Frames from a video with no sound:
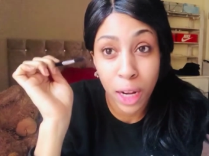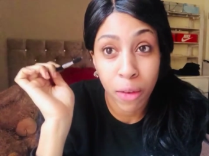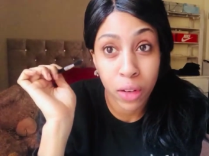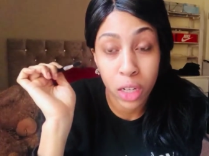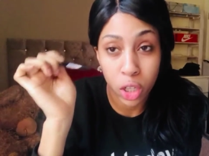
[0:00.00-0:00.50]
and
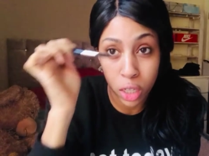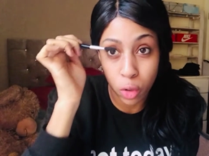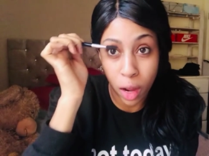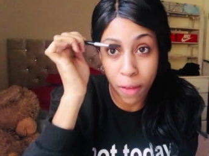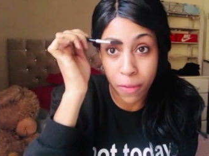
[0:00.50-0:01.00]
I've literally
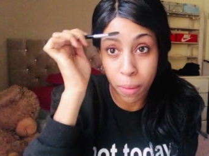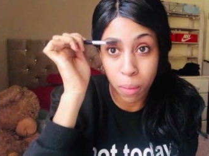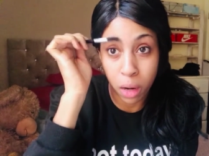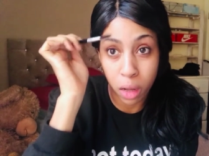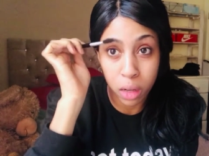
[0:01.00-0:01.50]
not had them
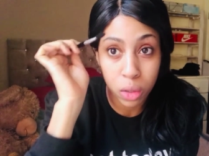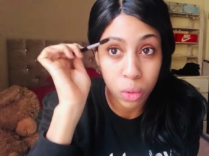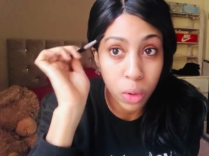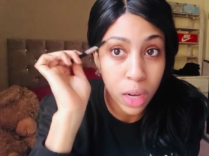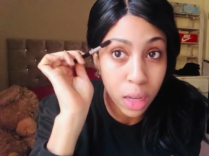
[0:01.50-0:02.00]
plucked
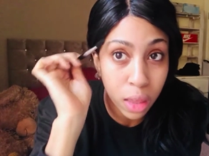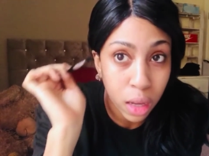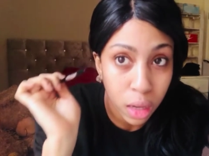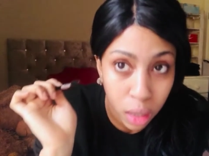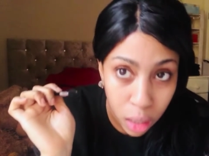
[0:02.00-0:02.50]
or
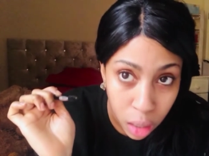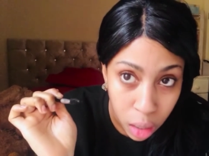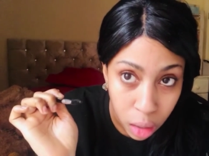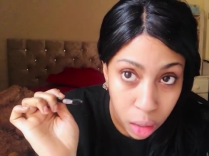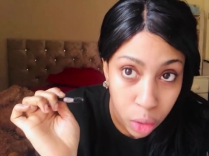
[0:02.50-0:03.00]
anything,
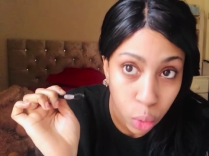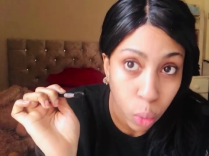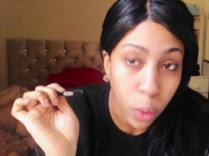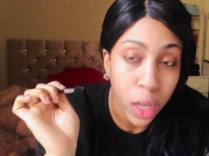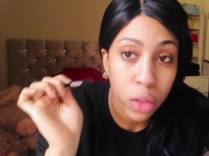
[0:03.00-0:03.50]
not
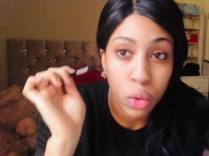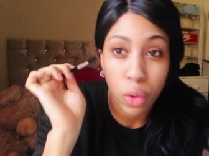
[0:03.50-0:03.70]
waxed